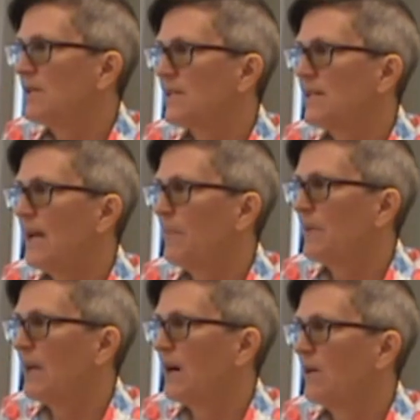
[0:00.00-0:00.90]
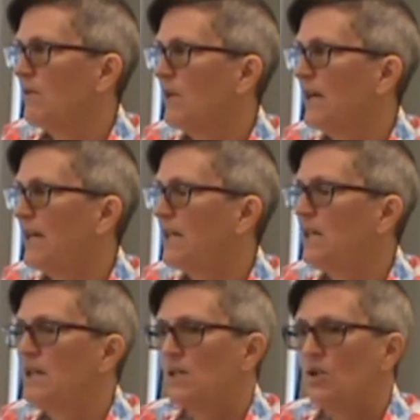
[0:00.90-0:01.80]
a step there, right?
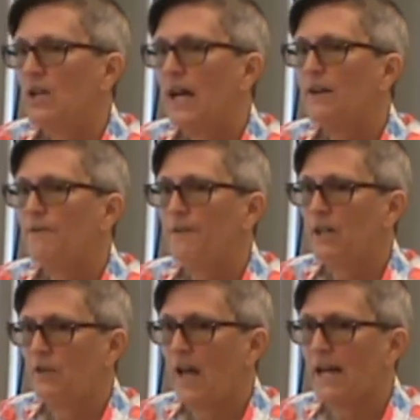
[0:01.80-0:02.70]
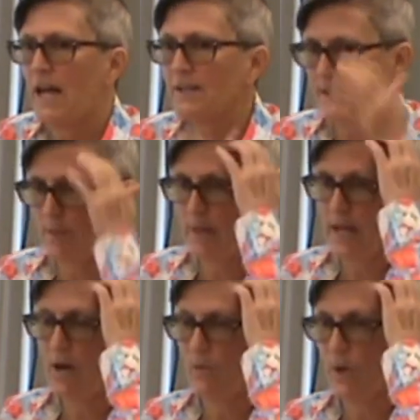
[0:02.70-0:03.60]
So you got to figure that out
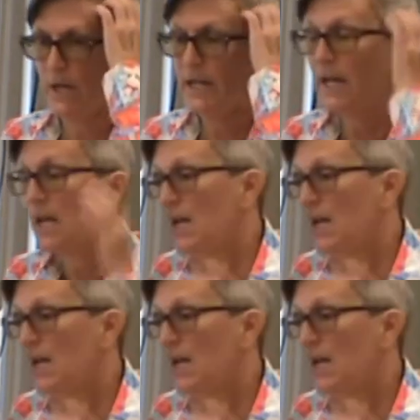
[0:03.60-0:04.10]
somehow, right?